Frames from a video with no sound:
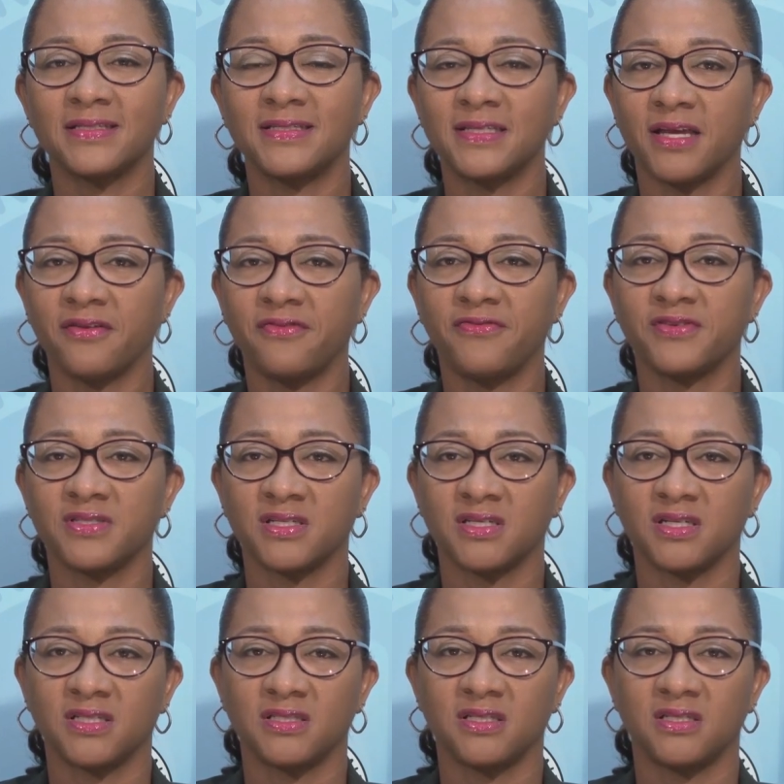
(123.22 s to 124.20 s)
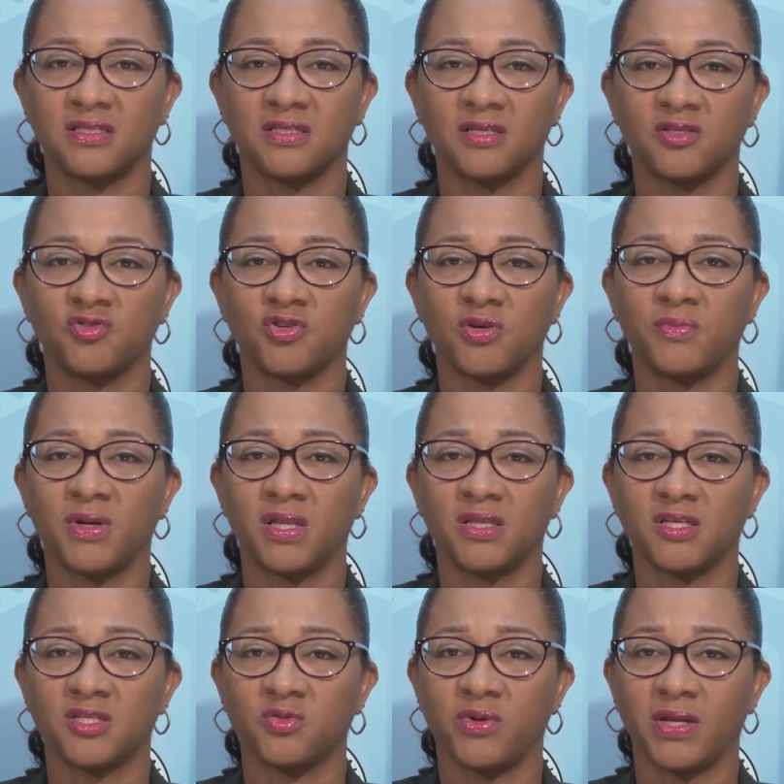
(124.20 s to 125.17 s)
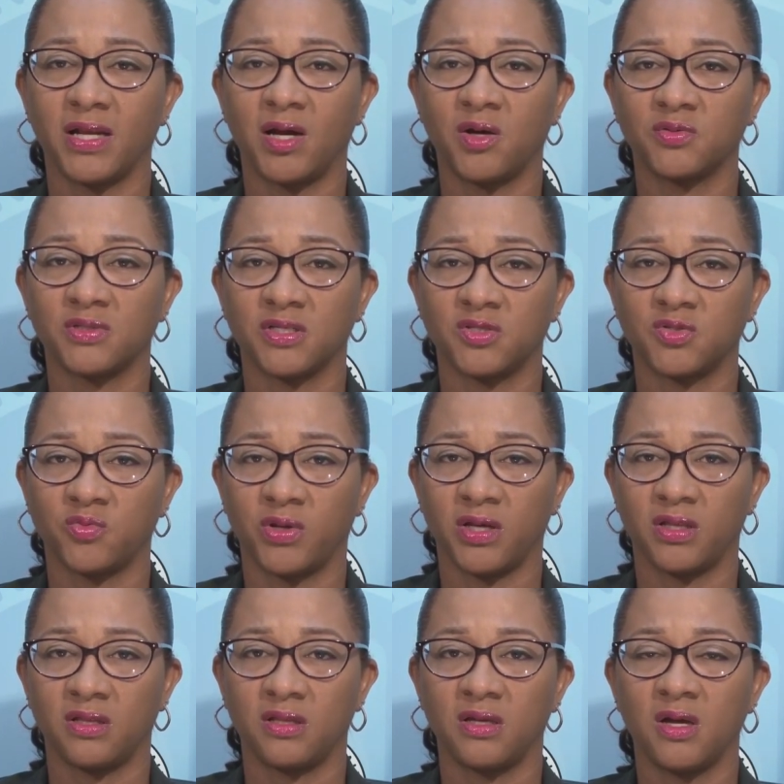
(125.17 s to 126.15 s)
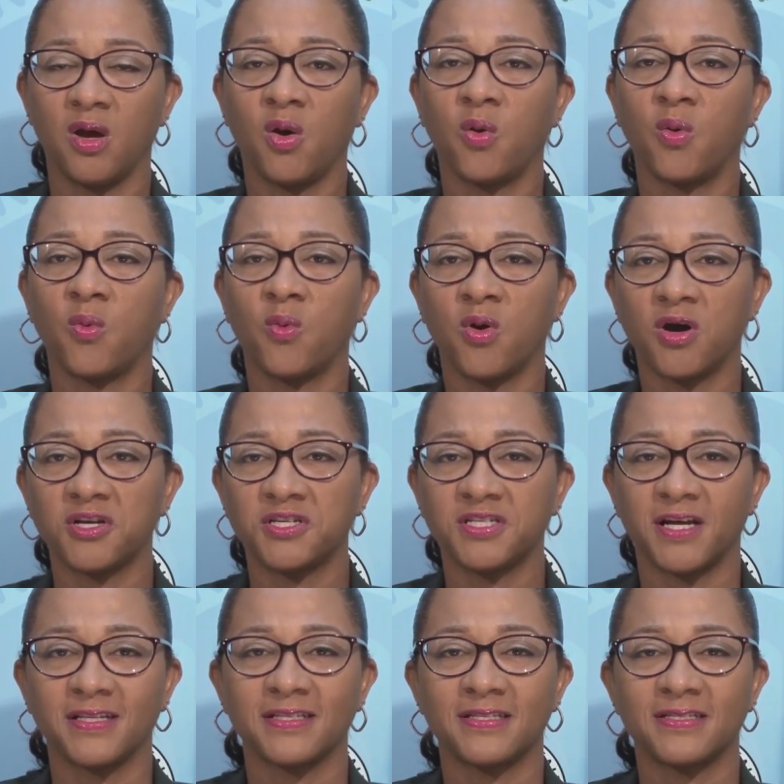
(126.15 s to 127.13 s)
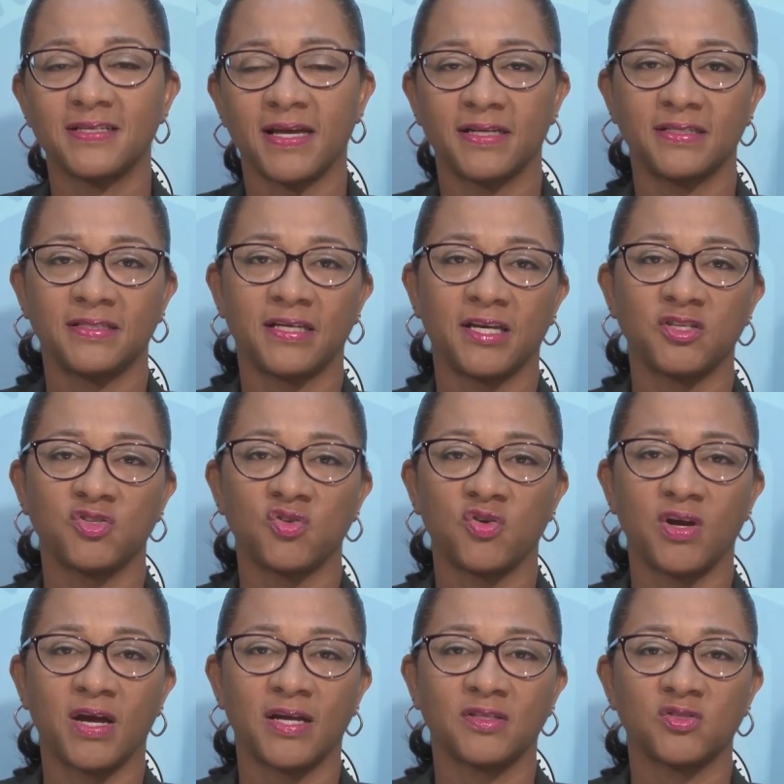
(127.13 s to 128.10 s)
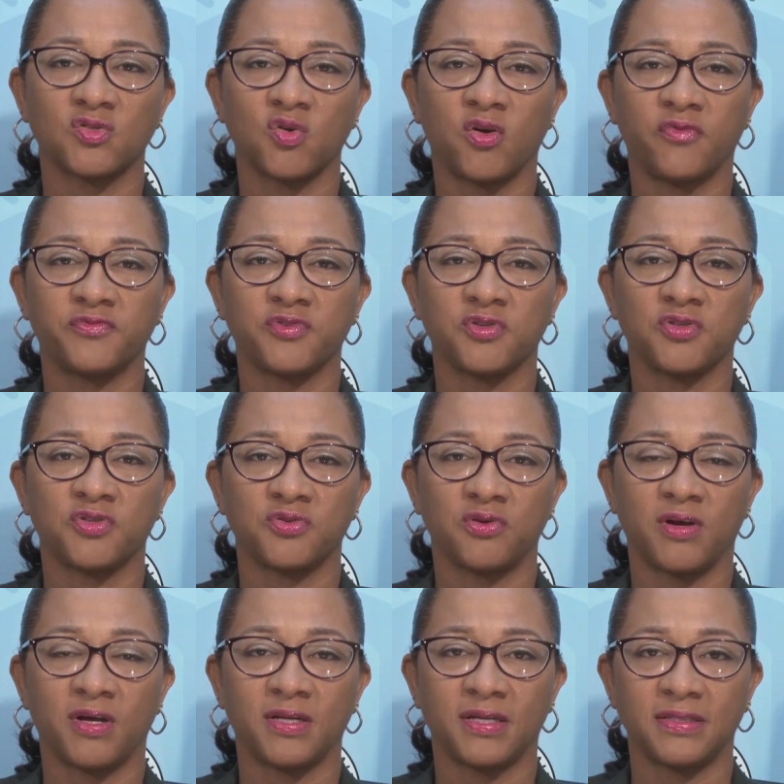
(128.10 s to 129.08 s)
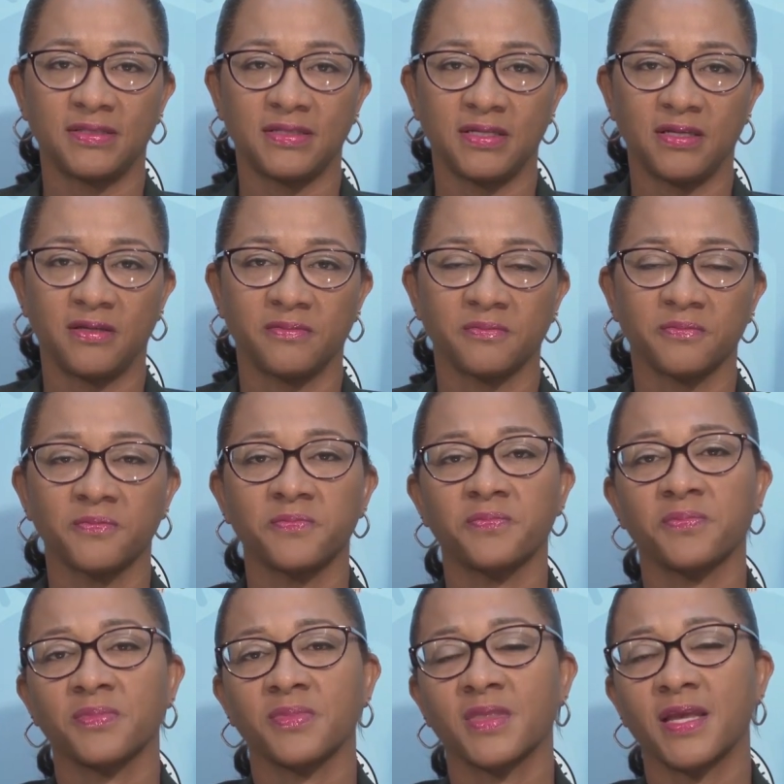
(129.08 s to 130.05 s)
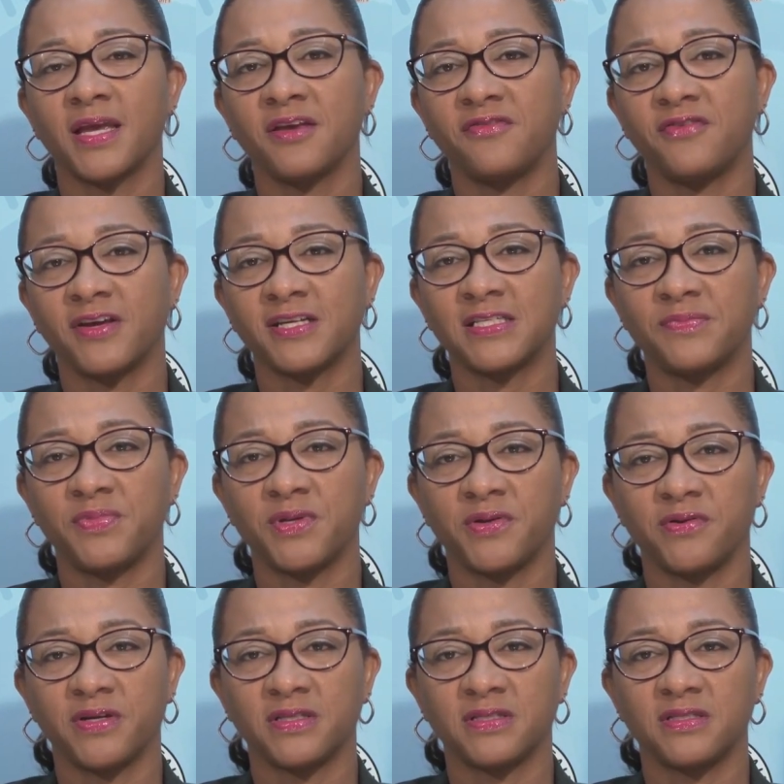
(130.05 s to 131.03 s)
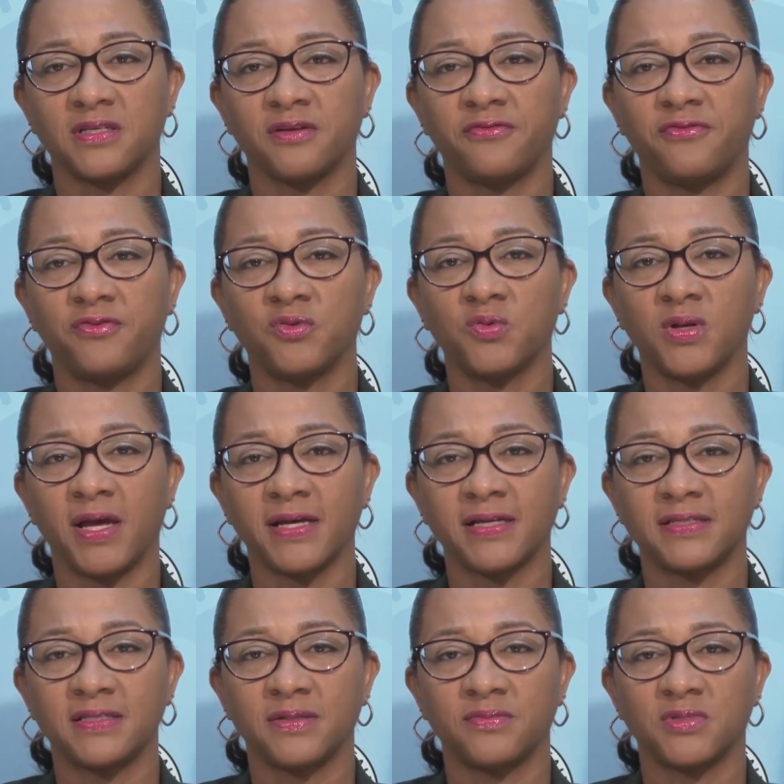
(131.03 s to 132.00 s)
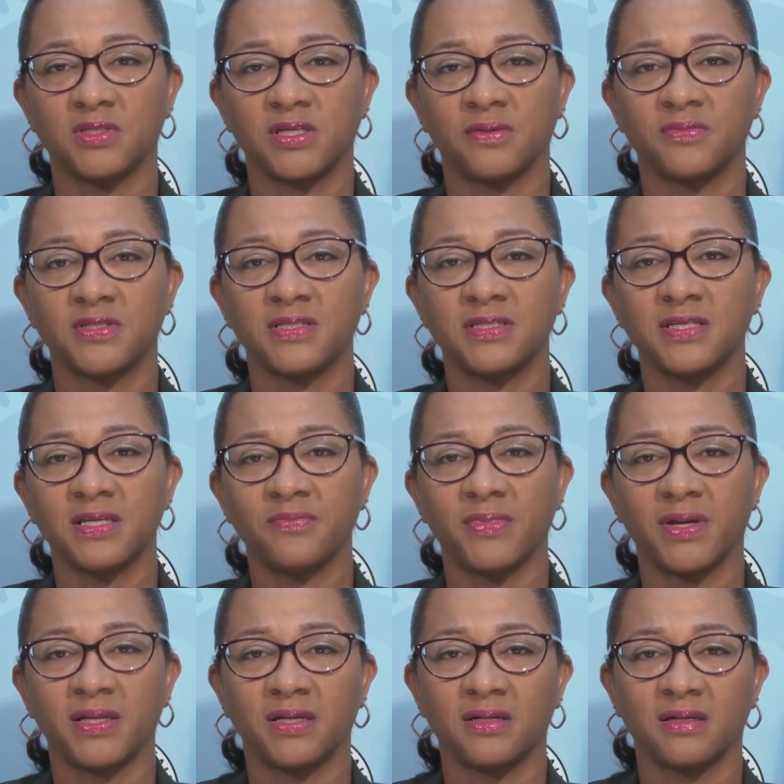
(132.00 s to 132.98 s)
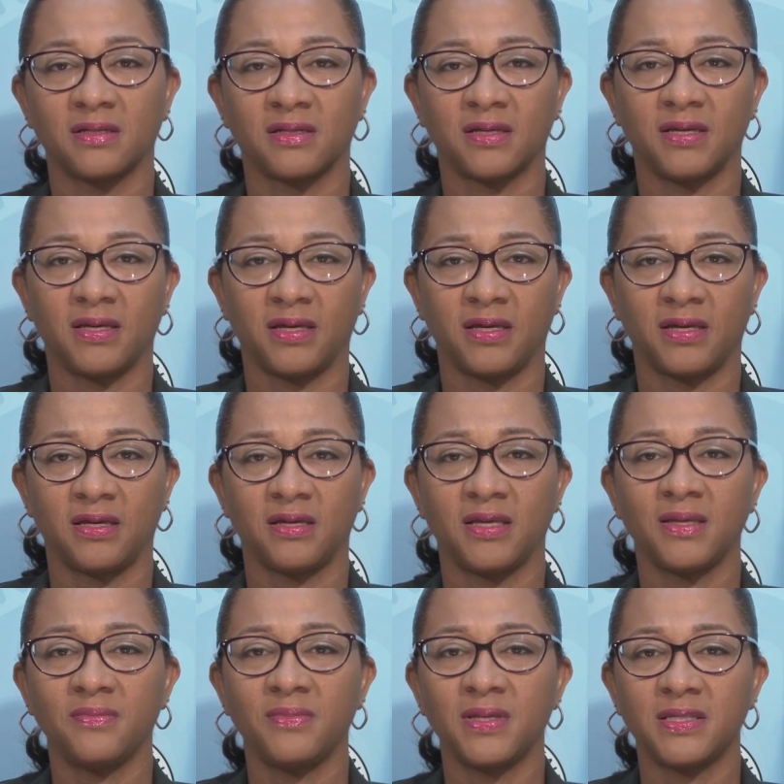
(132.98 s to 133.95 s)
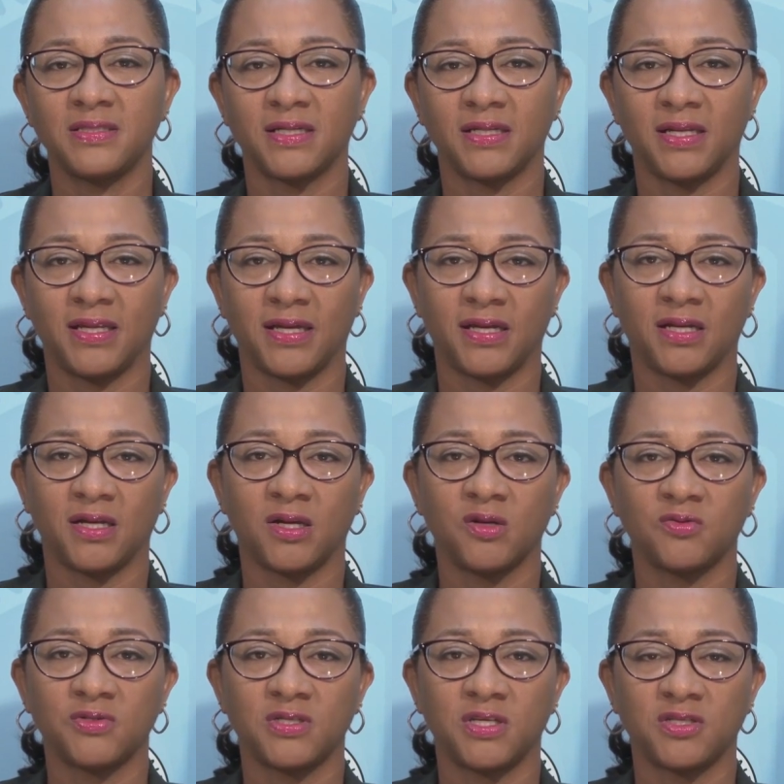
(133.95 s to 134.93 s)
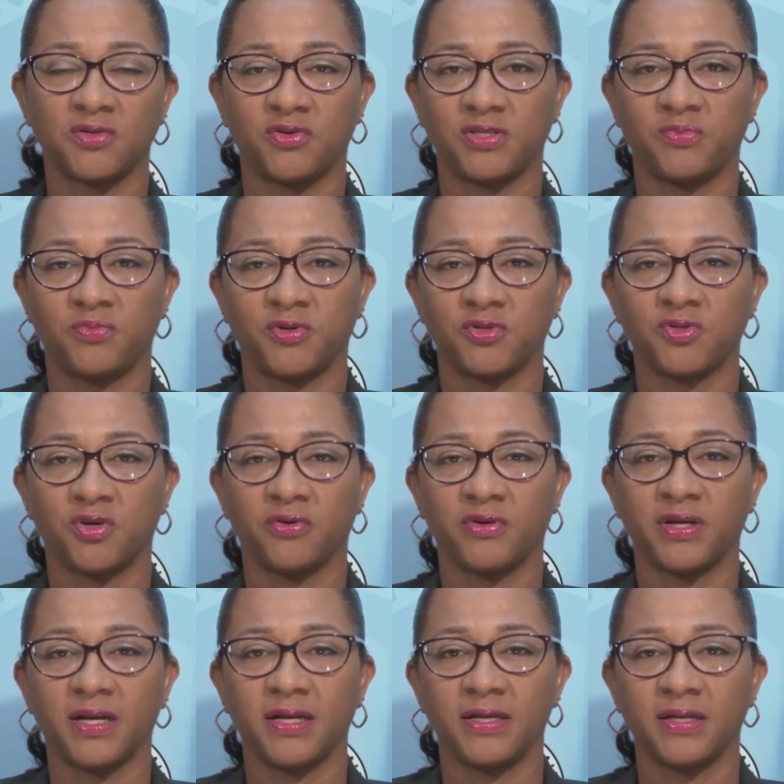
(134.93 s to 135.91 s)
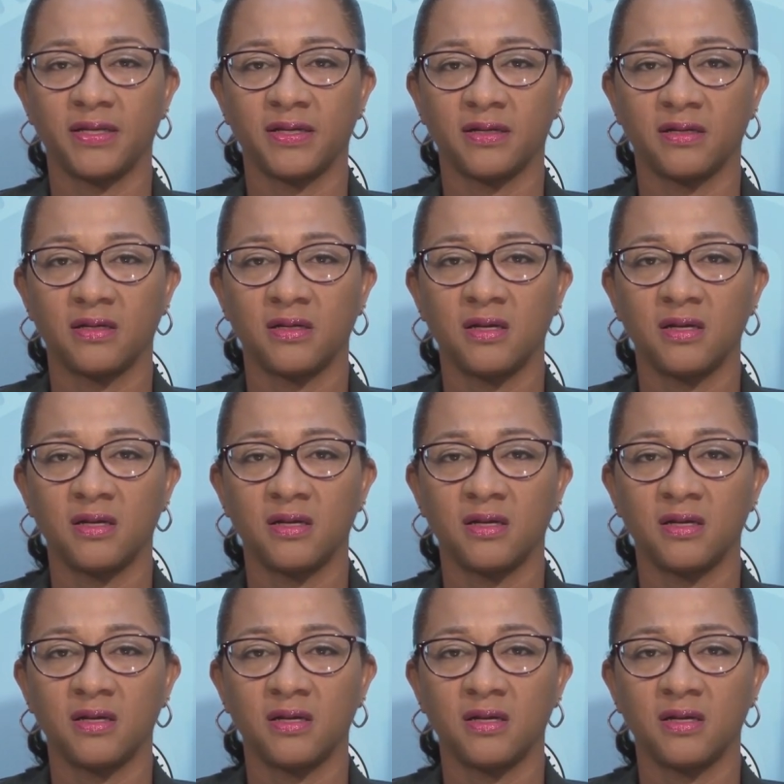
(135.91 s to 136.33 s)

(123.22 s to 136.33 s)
a safe physical distance from others when out as well. Wash and sanitize your hands often throughout the day. If experiencing flu-like symptoms, seek medical care immediately at the closest respiratory clinic.